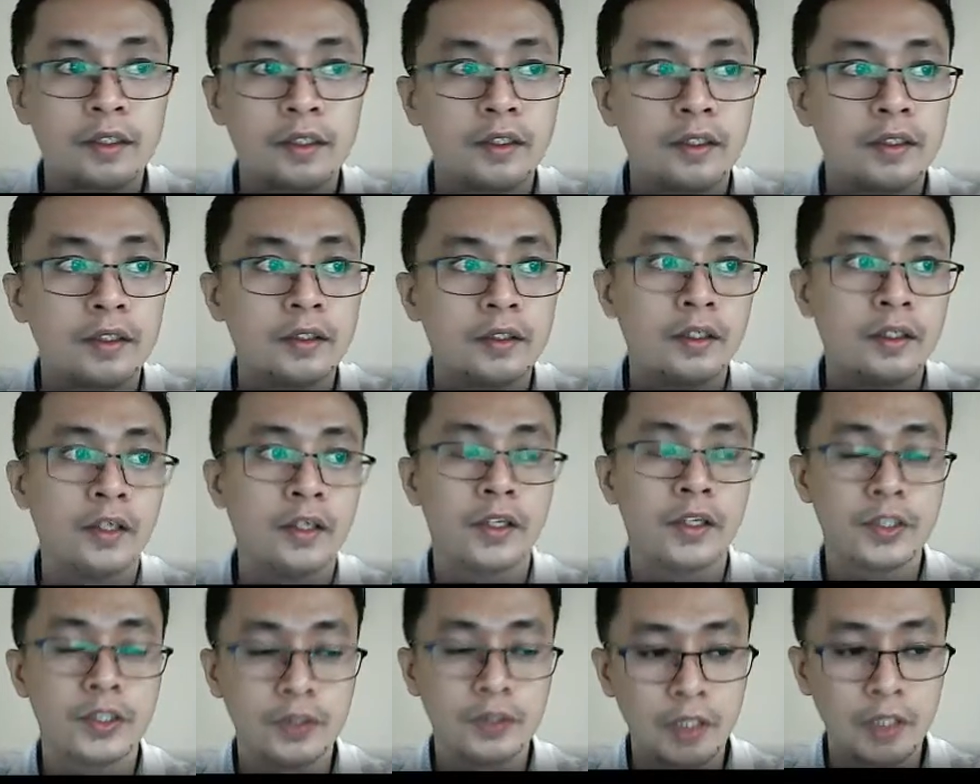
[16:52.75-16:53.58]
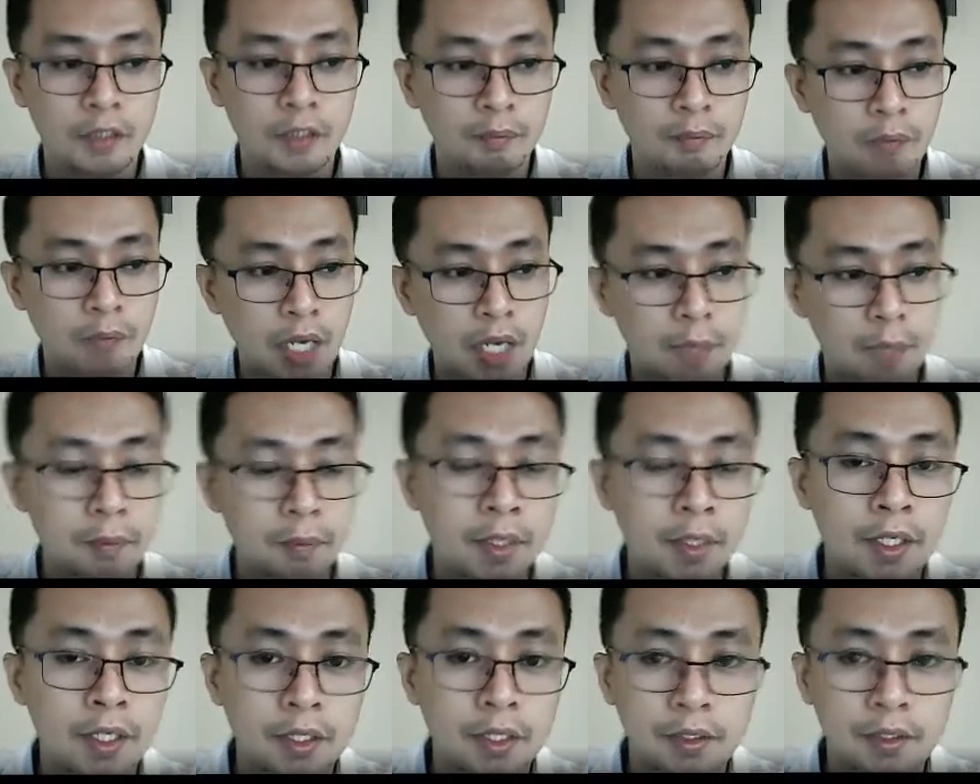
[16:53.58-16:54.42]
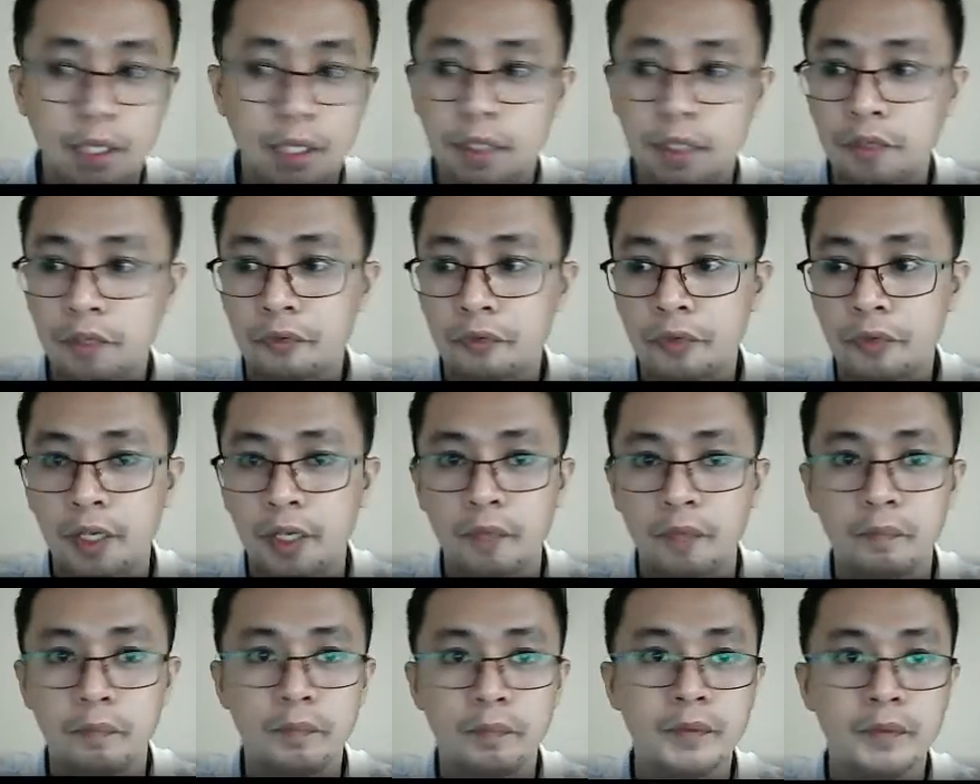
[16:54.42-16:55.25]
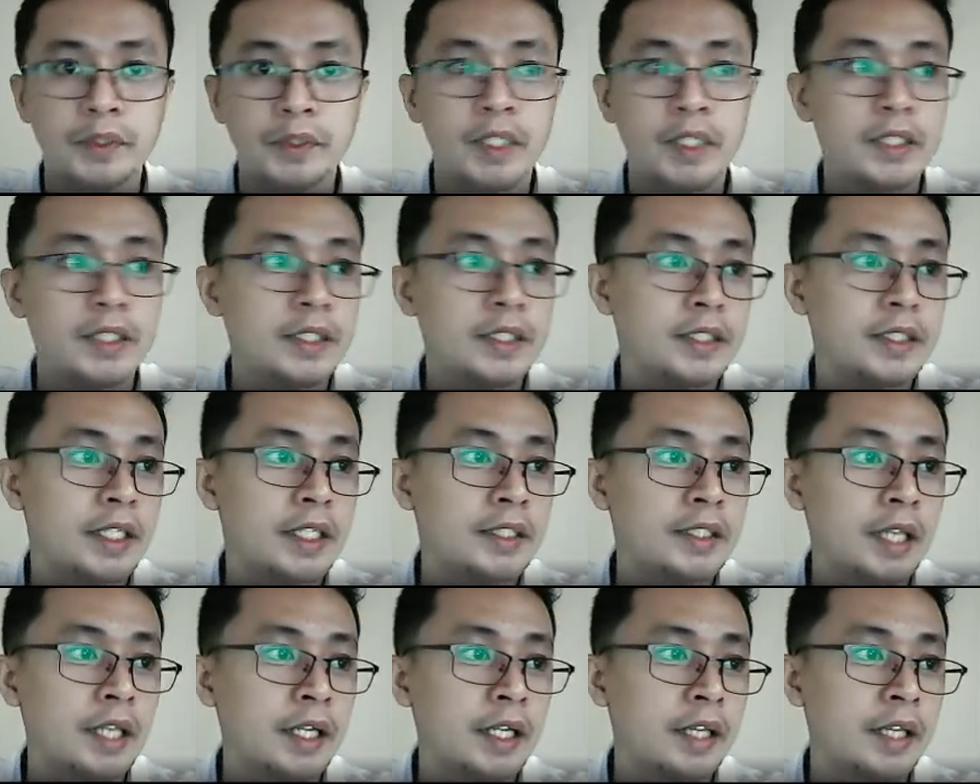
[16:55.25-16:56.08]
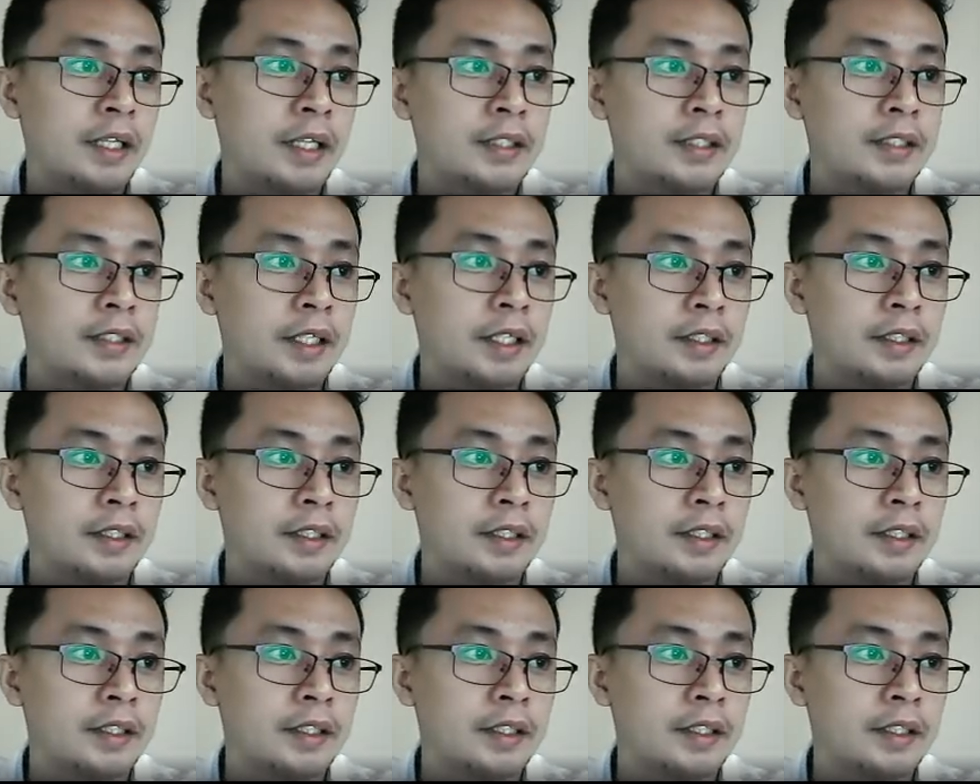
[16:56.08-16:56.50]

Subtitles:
or student pop data frame, since this is a data set.